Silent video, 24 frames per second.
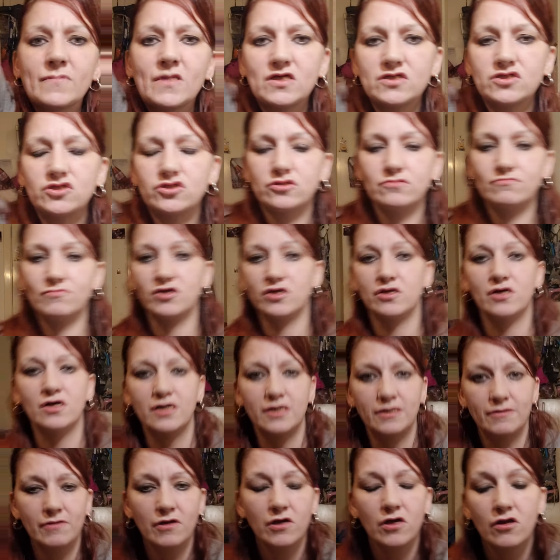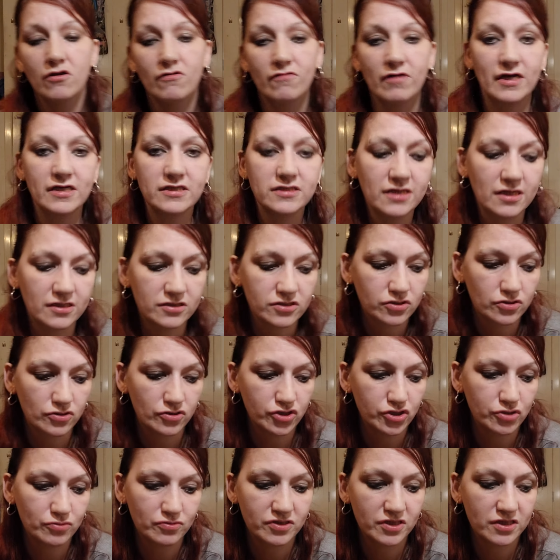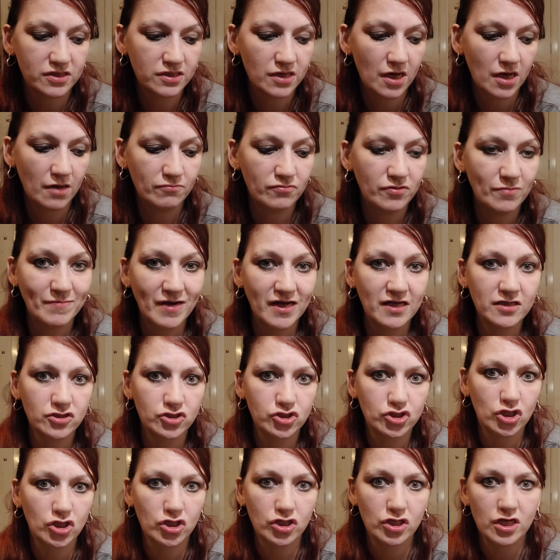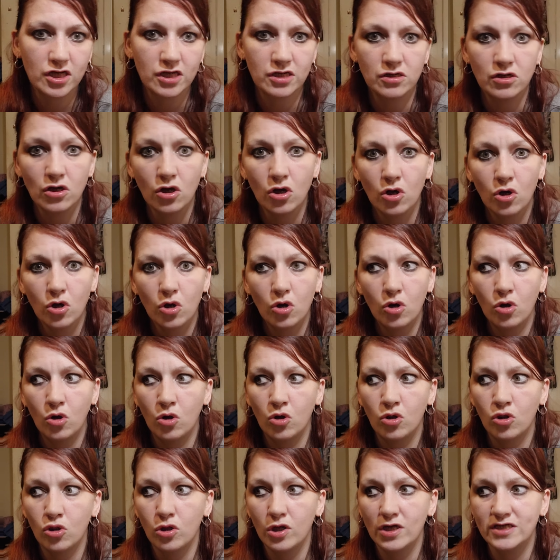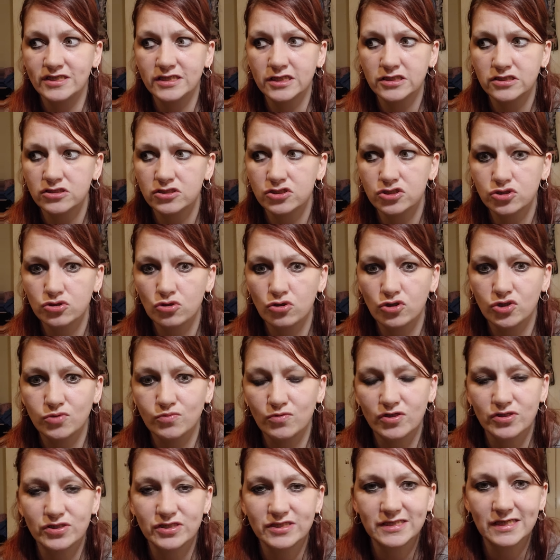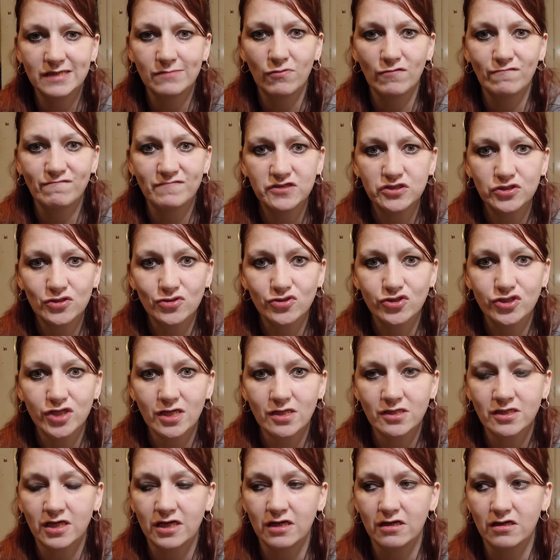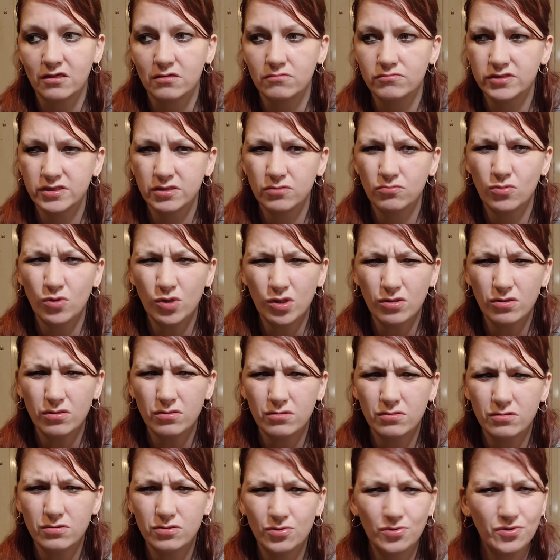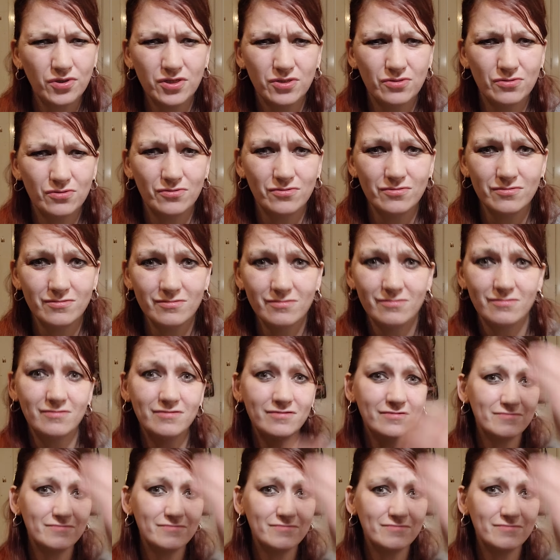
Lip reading: Let's do my nut in. Right, yeah, so she was like, yeah, I'm the manager. And all assistance dogs wear the same official jacket. And I was like, what? No, they don't. I